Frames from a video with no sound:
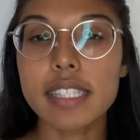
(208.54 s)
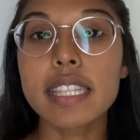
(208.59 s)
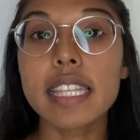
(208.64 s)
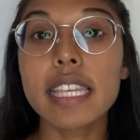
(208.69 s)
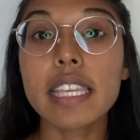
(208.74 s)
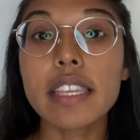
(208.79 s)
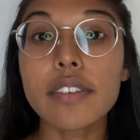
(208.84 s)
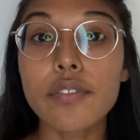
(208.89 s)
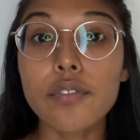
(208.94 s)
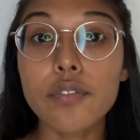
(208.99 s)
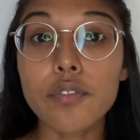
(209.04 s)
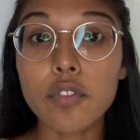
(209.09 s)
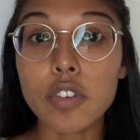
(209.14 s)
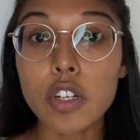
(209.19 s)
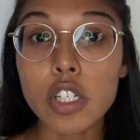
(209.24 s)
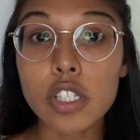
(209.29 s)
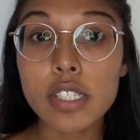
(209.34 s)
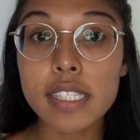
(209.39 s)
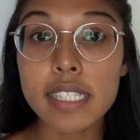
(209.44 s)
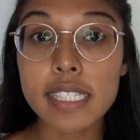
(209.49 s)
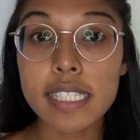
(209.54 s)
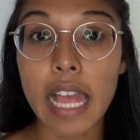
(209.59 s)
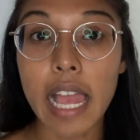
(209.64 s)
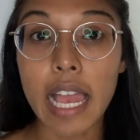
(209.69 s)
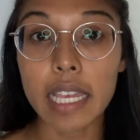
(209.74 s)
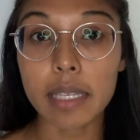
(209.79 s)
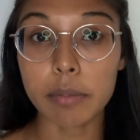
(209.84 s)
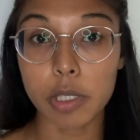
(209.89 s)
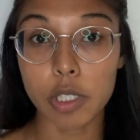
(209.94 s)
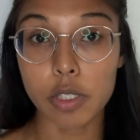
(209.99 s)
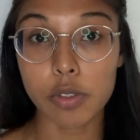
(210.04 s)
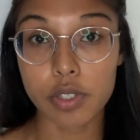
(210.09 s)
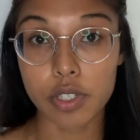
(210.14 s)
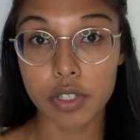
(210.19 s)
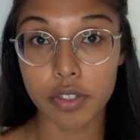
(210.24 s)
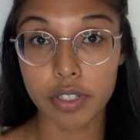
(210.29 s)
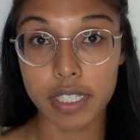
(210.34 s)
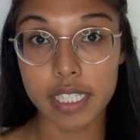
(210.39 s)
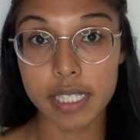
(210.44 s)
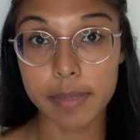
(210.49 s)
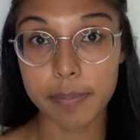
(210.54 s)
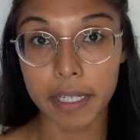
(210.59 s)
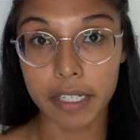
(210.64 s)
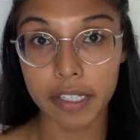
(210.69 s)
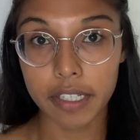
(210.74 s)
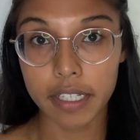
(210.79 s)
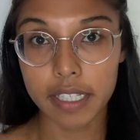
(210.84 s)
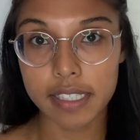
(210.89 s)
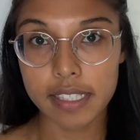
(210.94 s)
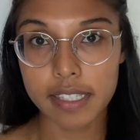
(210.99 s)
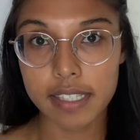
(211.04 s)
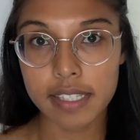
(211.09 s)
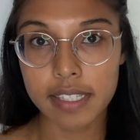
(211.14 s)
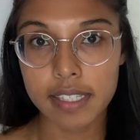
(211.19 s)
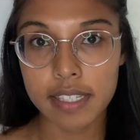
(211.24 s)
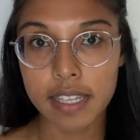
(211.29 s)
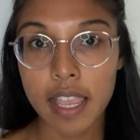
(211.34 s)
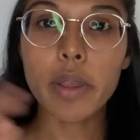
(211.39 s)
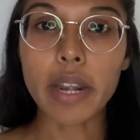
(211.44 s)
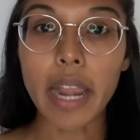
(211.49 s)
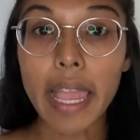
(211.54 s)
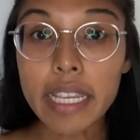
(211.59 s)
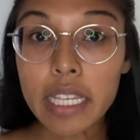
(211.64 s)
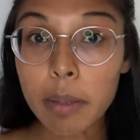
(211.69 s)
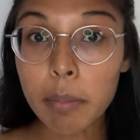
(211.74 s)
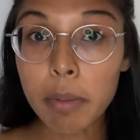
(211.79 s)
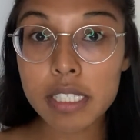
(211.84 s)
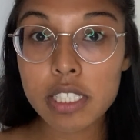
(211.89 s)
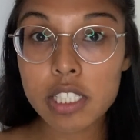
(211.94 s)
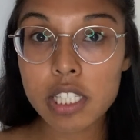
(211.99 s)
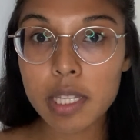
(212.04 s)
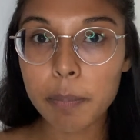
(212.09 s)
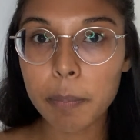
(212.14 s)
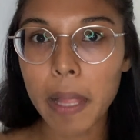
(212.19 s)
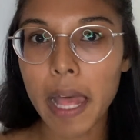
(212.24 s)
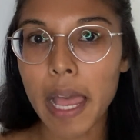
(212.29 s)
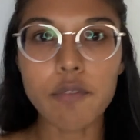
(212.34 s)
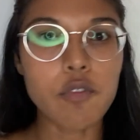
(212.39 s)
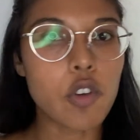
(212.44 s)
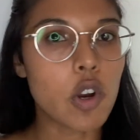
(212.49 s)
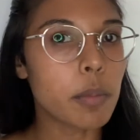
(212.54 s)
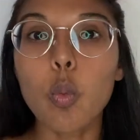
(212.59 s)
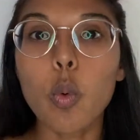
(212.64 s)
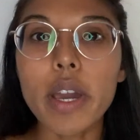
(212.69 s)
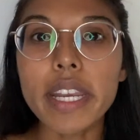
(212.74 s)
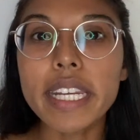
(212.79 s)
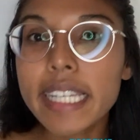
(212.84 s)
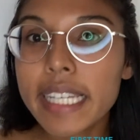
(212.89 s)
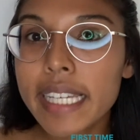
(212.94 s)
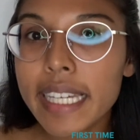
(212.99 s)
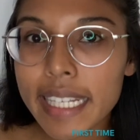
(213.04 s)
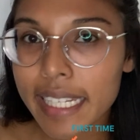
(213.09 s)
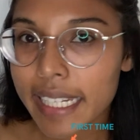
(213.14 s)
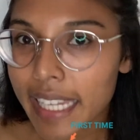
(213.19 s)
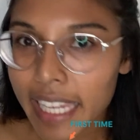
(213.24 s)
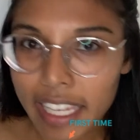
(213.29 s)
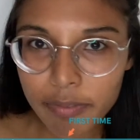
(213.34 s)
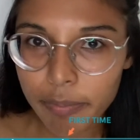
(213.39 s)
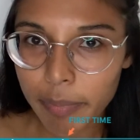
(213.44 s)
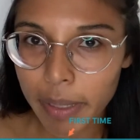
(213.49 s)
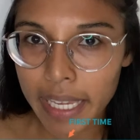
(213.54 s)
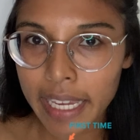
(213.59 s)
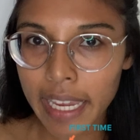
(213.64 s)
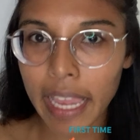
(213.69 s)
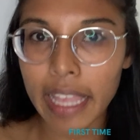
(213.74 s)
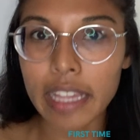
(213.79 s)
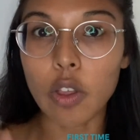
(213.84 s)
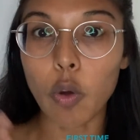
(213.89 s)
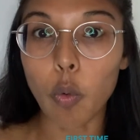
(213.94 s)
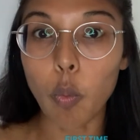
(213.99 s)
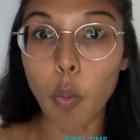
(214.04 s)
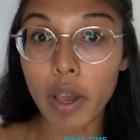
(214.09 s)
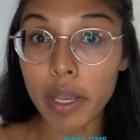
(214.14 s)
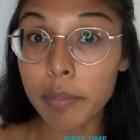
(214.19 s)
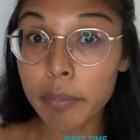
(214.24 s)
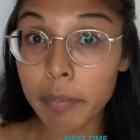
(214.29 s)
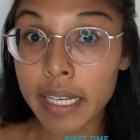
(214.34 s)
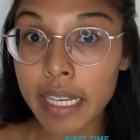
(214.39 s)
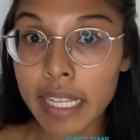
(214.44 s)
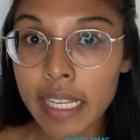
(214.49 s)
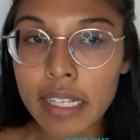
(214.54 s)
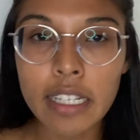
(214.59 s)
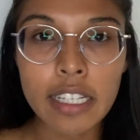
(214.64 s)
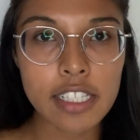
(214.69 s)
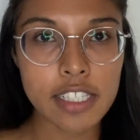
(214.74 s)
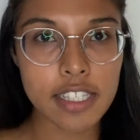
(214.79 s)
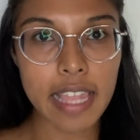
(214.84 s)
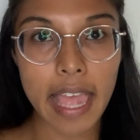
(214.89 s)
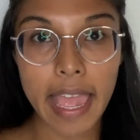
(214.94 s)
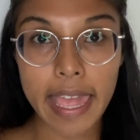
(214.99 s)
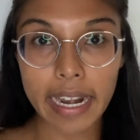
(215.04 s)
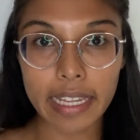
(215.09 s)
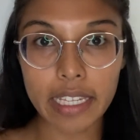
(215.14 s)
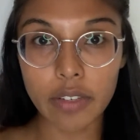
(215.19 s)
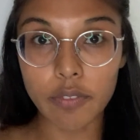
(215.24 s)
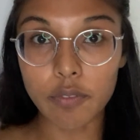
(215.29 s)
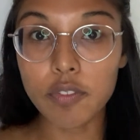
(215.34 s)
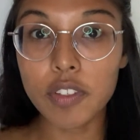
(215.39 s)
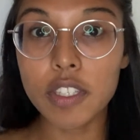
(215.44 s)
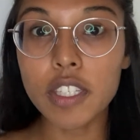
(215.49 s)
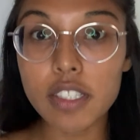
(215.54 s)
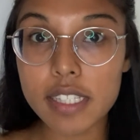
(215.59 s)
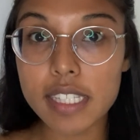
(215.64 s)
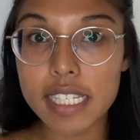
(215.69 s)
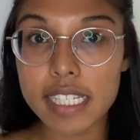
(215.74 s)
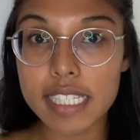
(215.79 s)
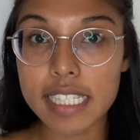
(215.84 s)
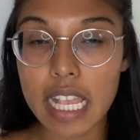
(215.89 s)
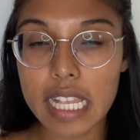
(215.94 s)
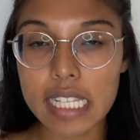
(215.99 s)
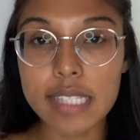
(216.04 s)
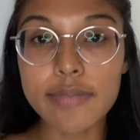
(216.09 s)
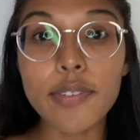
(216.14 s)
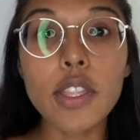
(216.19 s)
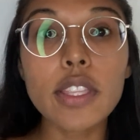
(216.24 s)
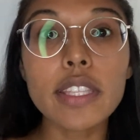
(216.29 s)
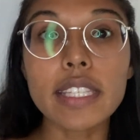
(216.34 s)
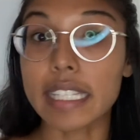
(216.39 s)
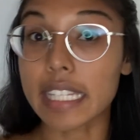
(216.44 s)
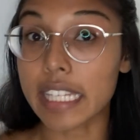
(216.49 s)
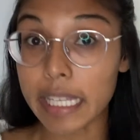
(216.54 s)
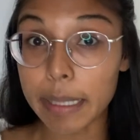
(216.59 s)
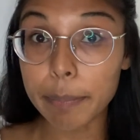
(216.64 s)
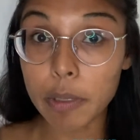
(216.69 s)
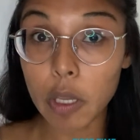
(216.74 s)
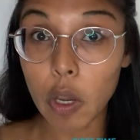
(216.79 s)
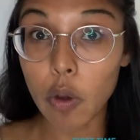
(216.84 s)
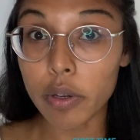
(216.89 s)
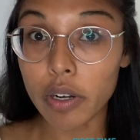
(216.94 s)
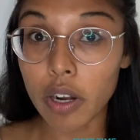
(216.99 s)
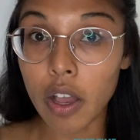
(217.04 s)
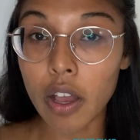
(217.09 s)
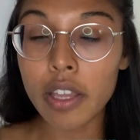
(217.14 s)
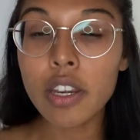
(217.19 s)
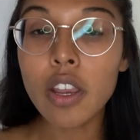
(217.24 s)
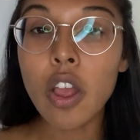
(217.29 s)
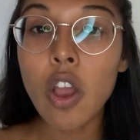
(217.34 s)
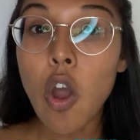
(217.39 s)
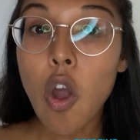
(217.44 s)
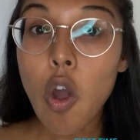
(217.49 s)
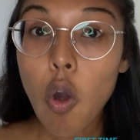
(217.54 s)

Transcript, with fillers: the first time user experience. When I come onto the platform, what are you gonna give me in the one minute so that I can feel successful and keep going on?